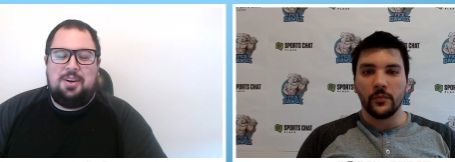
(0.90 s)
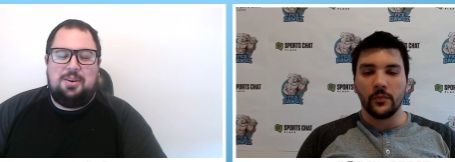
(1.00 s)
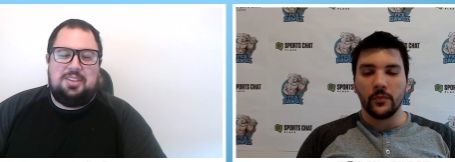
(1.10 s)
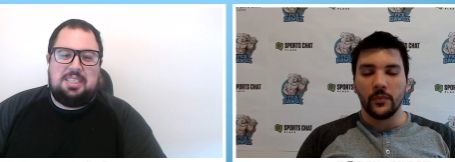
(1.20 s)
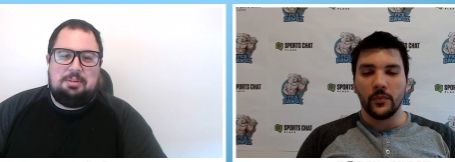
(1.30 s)

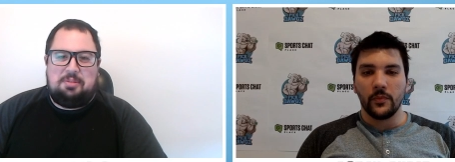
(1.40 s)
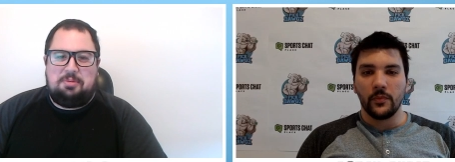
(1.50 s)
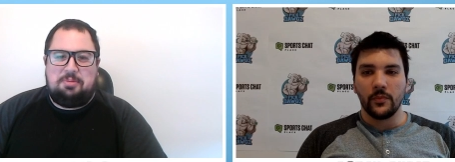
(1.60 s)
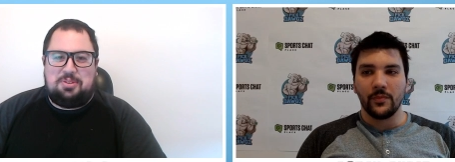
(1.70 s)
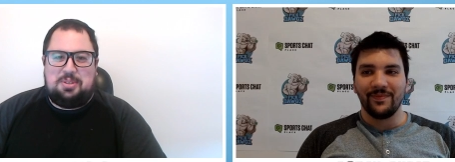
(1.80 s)
Speaker 1: What's up,
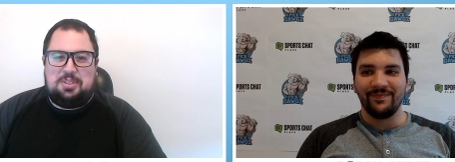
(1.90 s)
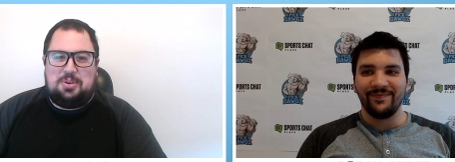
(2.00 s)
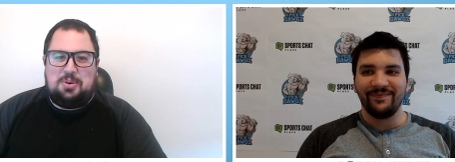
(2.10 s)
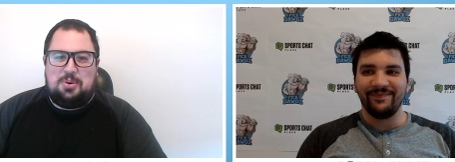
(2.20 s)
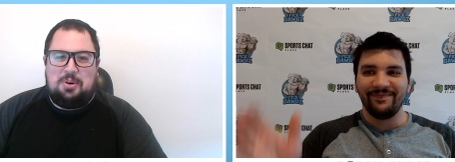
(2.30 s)
everybody? It's Chris
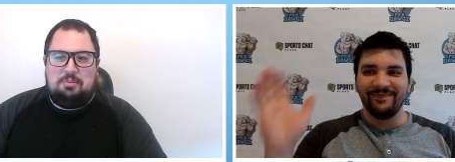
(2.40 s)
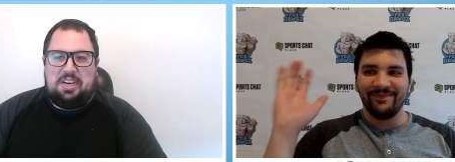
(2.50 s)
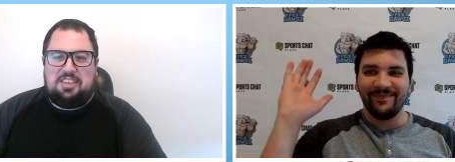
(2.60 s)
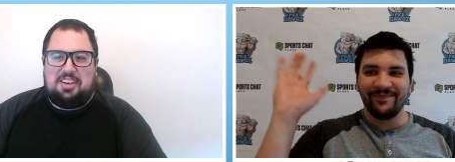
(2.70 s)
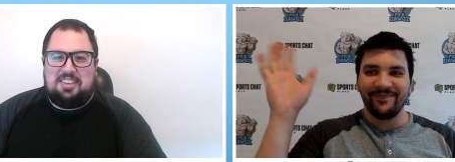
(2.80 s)
and Goran from
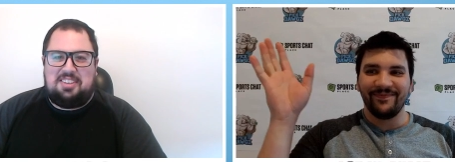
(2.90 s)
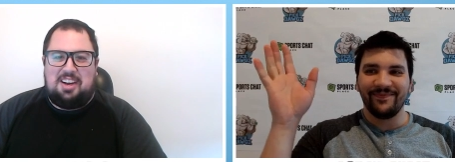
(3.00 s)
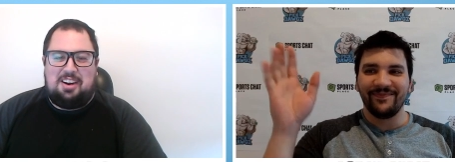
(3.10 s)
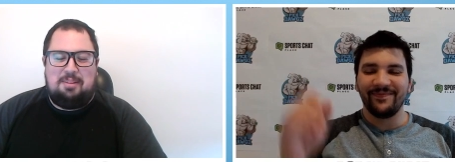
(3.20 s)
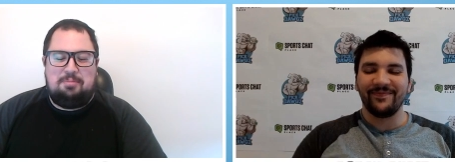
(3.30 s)

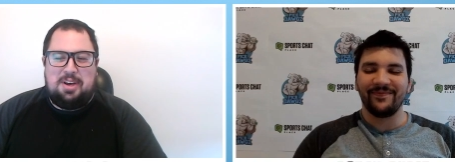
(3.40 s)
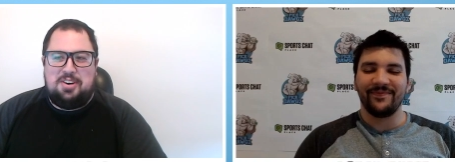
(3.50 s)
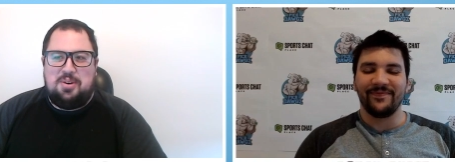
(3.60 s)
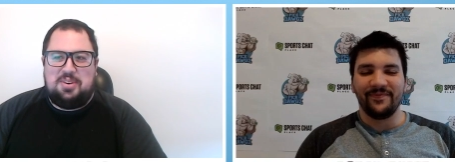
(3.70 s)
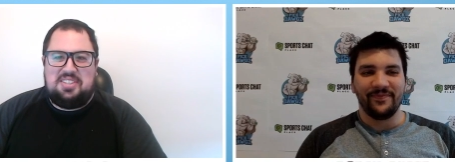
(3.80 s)
PickDawgz.com,
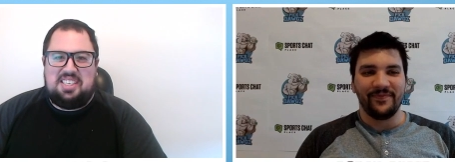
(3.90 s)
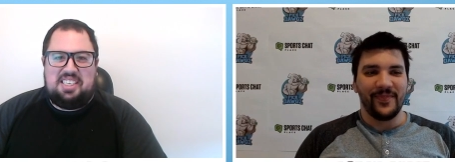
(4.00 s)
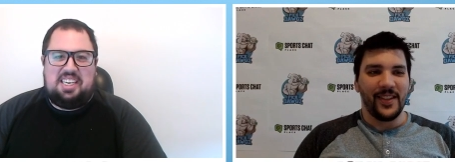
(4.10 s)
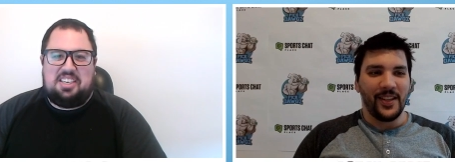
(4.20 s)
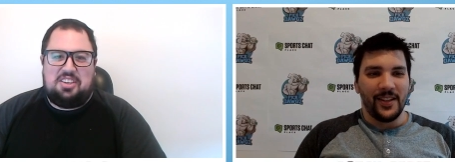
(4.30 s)
better known as the
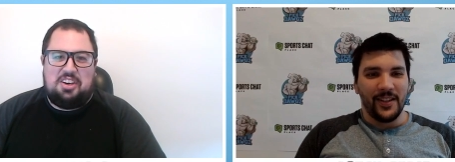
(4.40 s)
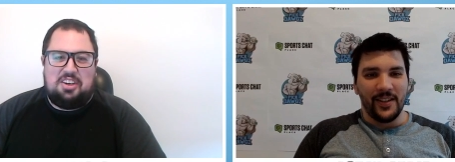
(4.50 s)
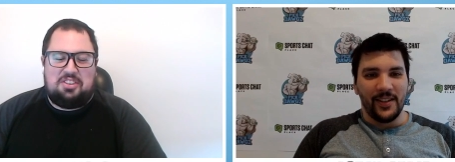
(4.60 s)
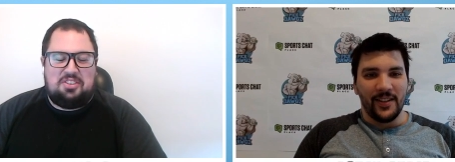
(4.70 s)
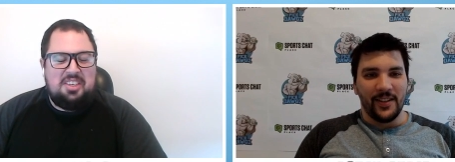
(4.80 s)

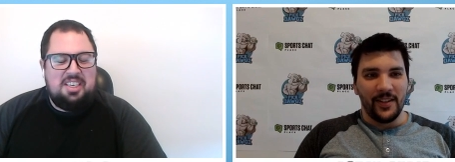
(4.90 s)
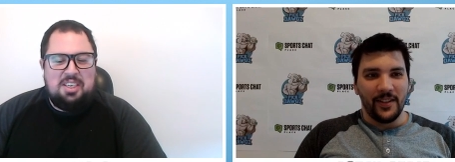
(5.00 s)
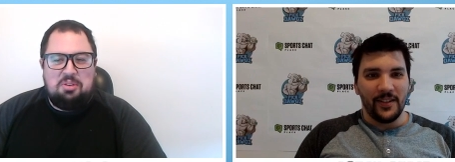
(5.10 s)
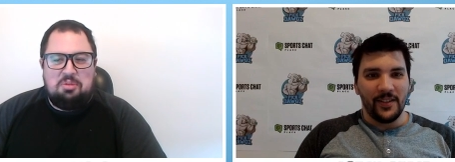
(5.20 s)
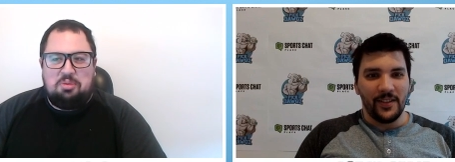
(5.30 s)
PickDawgz.
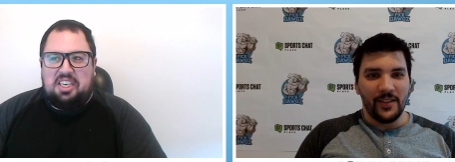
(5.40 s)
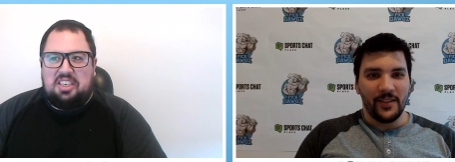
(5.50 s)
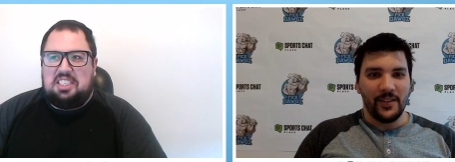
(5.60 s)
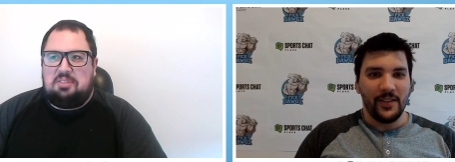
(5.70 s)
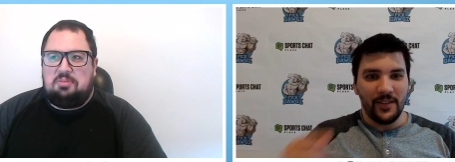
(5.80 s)
We're taking a
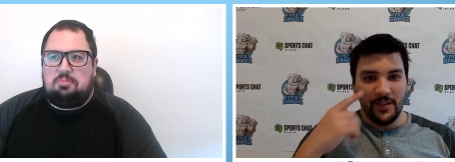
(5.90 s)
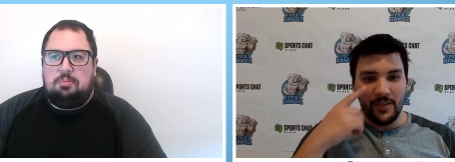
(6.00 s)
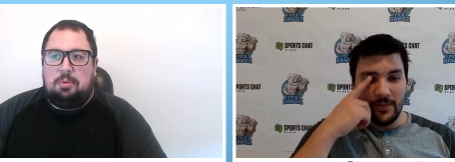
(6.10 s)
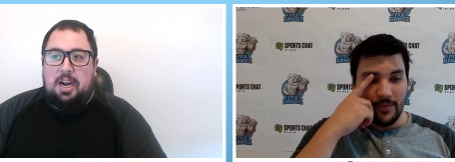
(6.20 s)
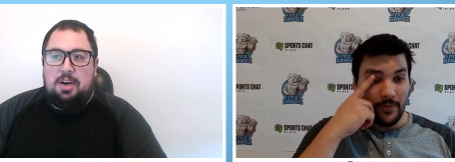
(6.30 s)
look at this
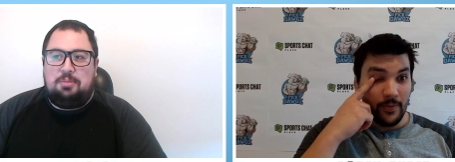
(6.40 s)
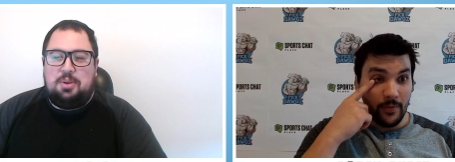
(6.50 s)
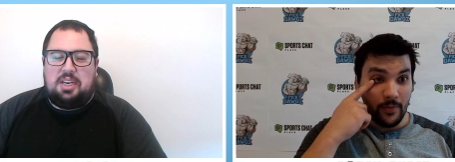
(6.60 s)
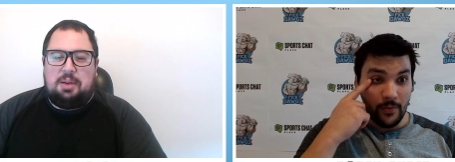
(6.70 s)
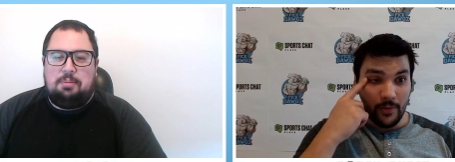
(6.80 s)
Bayern
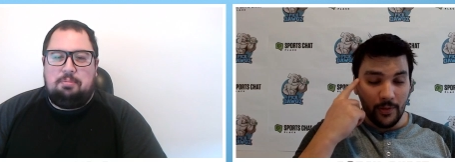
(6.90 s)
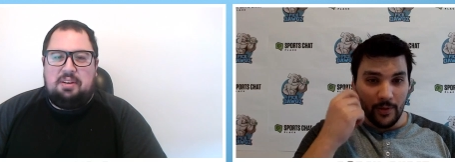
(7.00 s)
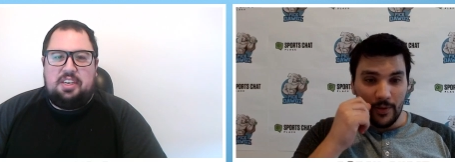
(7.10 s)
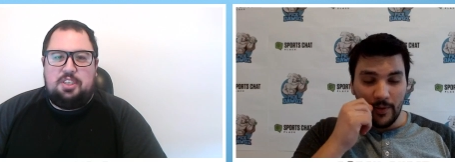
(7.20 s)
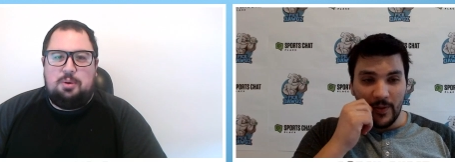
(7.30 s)
Munich and
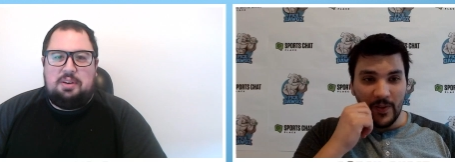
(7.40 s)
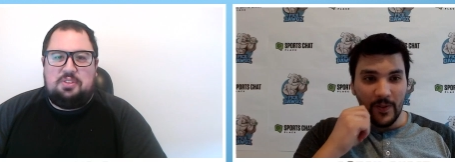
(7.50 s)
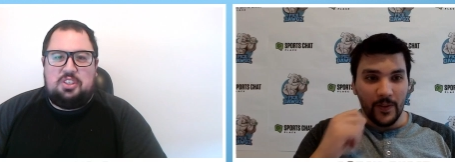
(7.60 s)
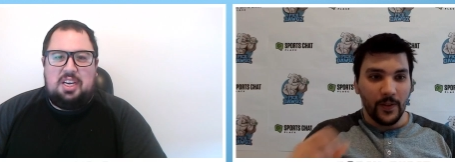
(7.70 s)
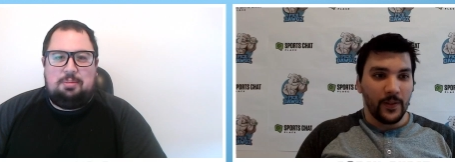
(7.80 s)
Benfica
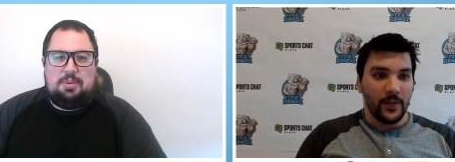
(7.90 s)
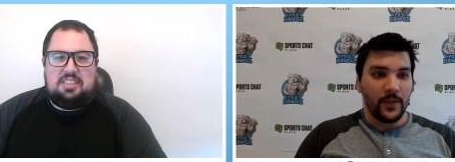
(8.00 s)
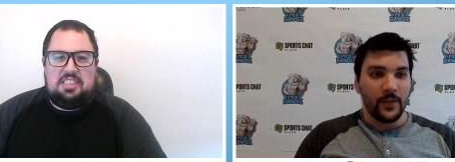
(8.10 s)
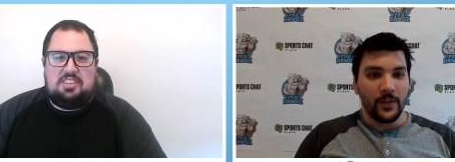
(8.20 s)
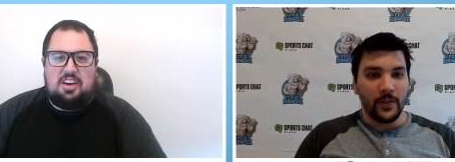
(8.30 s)
UEFA
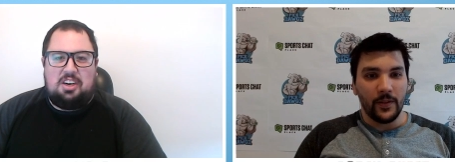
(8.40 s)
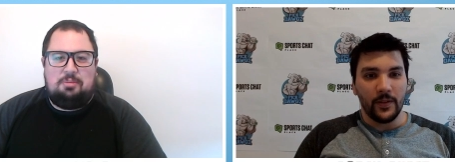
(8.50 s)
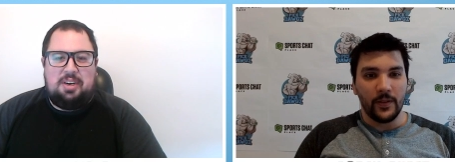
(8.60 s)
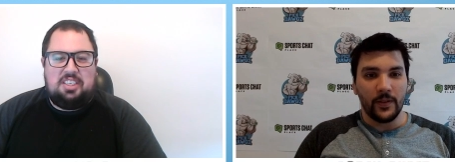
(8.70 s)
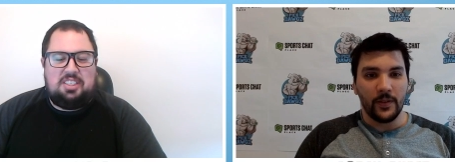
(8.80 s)
Champions League
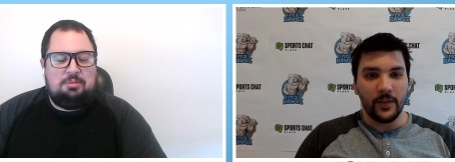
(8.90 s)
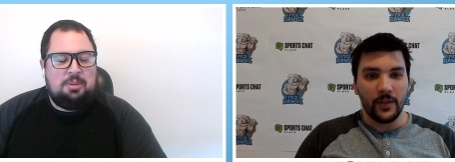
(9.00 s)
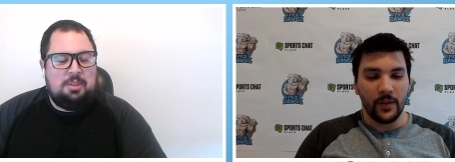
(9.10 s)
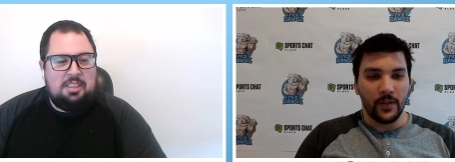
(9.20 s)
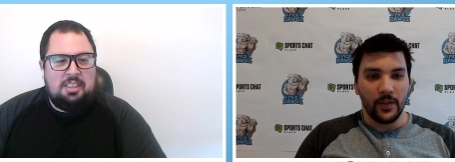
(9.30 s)
soccer matchup
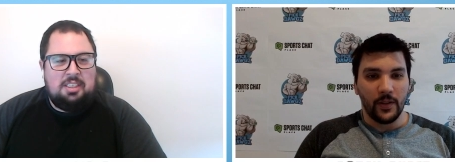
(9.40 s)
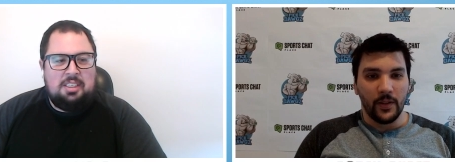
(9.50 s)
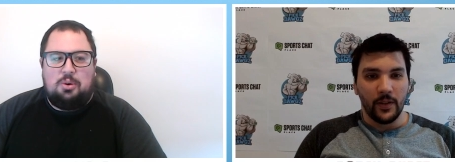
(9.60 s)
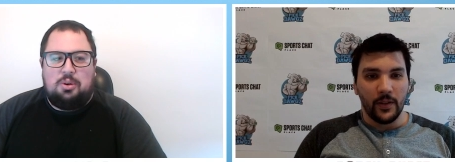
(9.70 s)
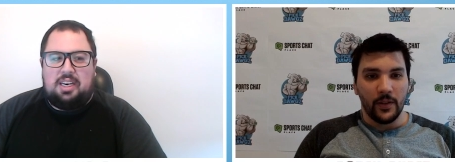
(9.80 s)

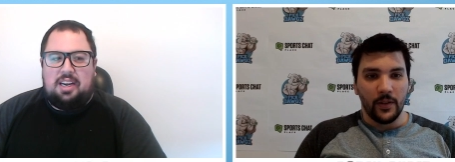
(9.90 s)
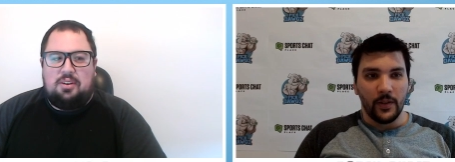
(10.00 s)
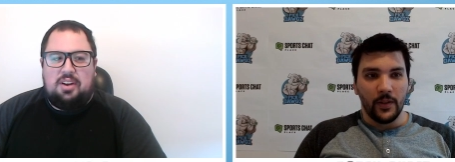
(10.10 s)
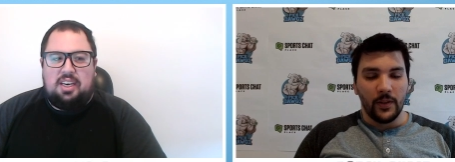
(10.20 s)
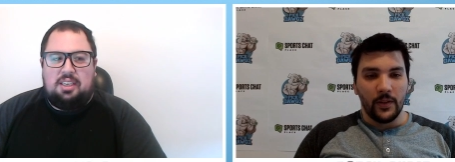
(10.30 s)
going
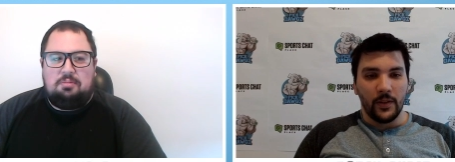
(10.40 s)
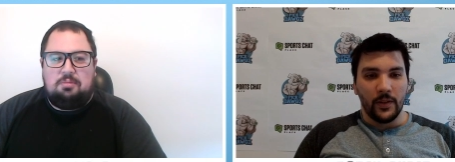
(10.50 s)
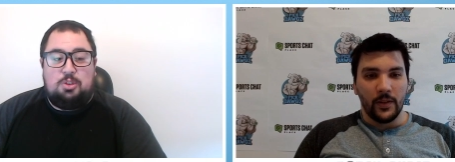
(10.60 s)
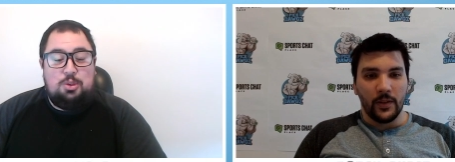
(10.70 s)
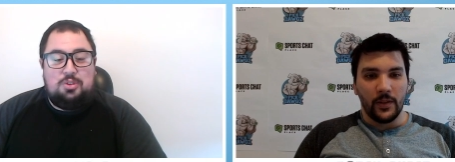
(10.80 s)
down uh,
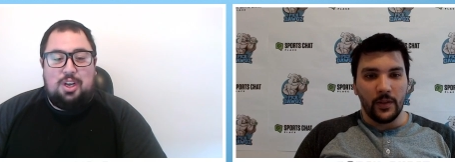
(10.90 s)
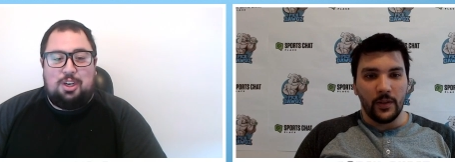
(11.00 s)
Tuesday,